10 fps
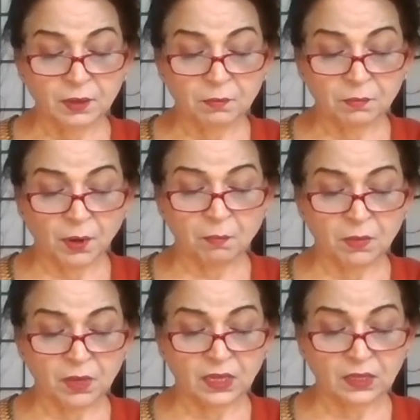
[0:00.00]

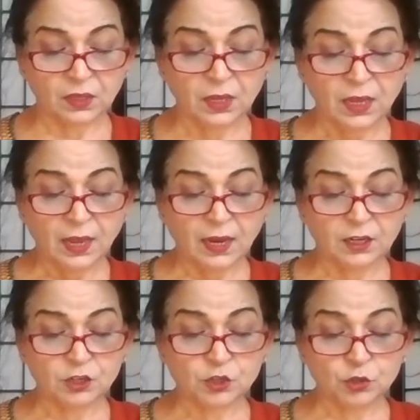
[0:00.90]
Brahmadat,
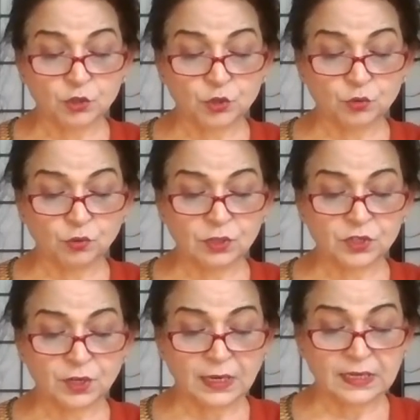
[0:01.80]
and its
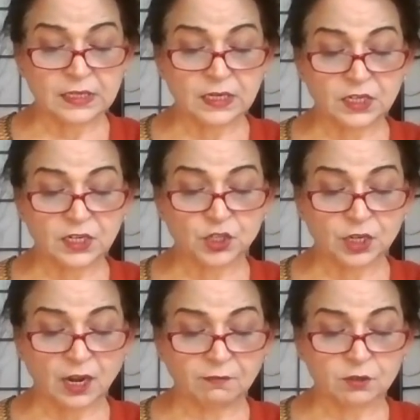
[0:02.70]
jewels radiated
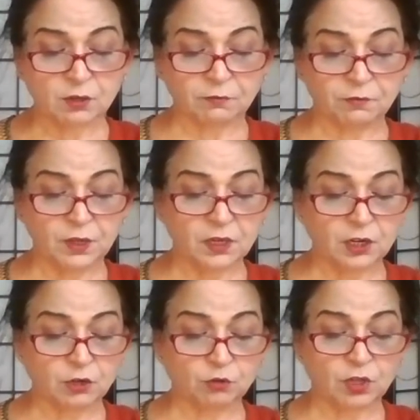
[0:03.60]
shafts of fear
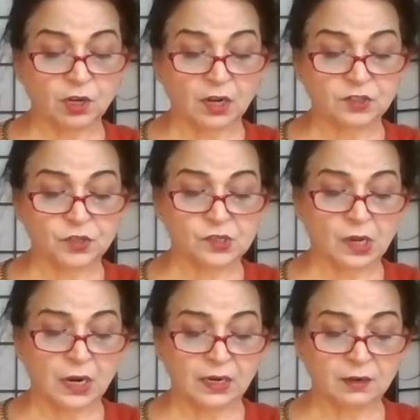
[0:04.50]
into the Rakshas
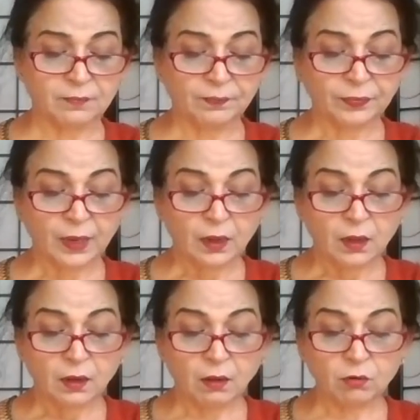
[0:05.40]
high.
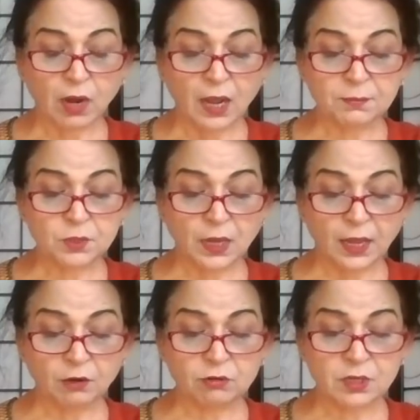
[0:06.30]
Now Ram's
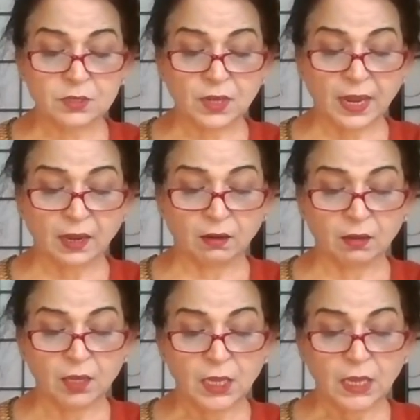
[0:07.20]
arrows
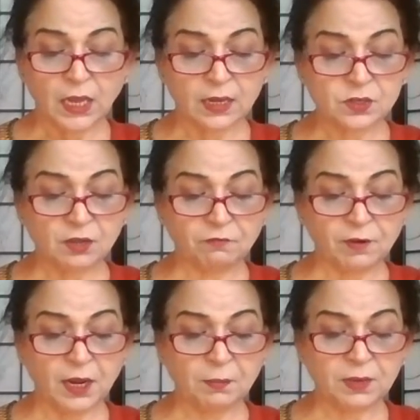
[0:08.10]
sang as they
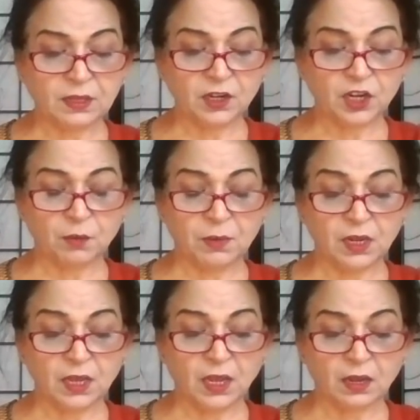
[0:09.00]
flamed at the
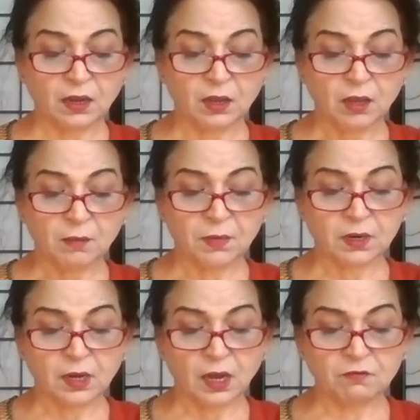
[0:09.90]
demon king,
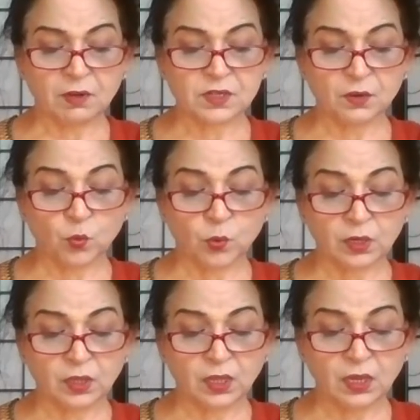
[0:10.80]
but Khar was a
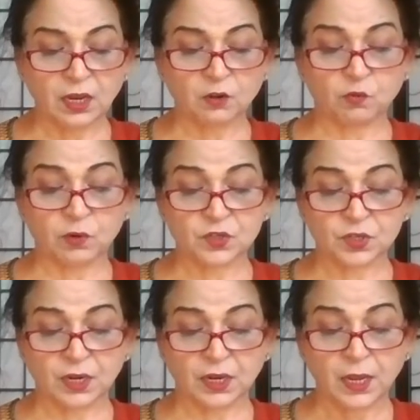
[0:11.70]
worthy
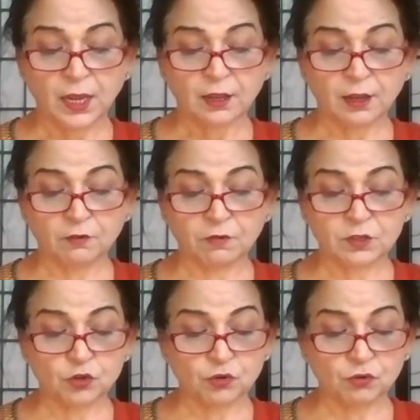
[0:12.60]
adversary it
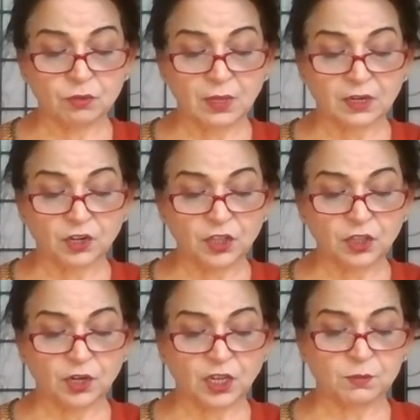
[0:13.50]
was true that
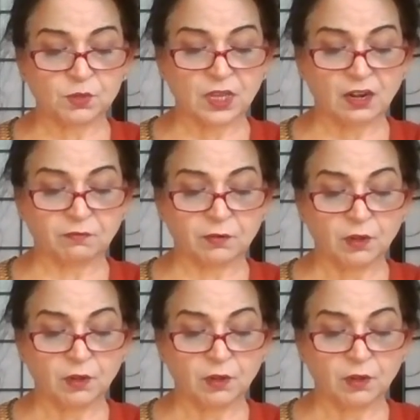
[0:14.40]
Indra himself